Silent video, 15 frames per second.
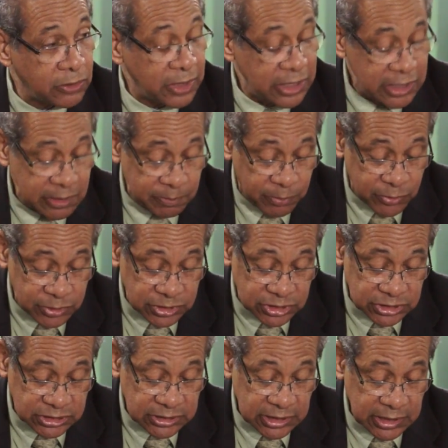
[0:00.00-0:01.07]
our
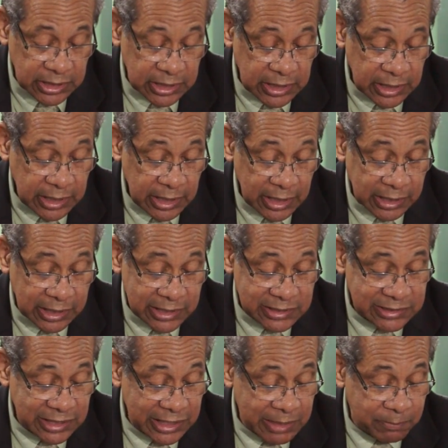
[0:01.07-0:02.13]
airports
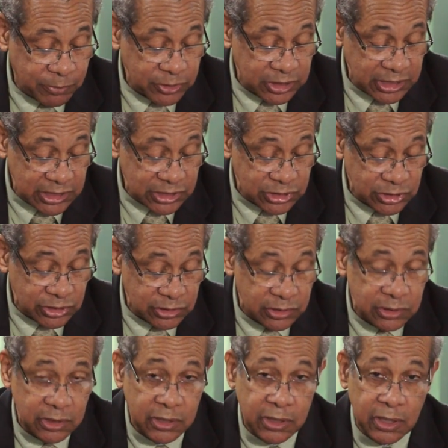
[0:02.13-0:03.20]
against the importation
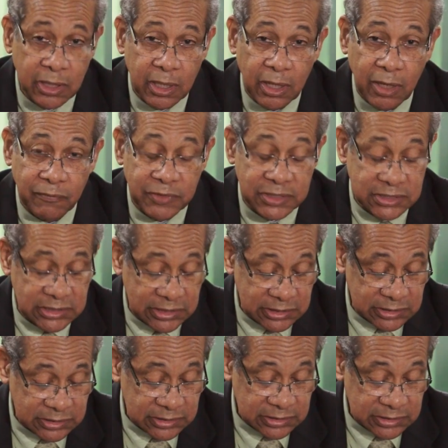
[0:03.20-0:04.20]
of disease.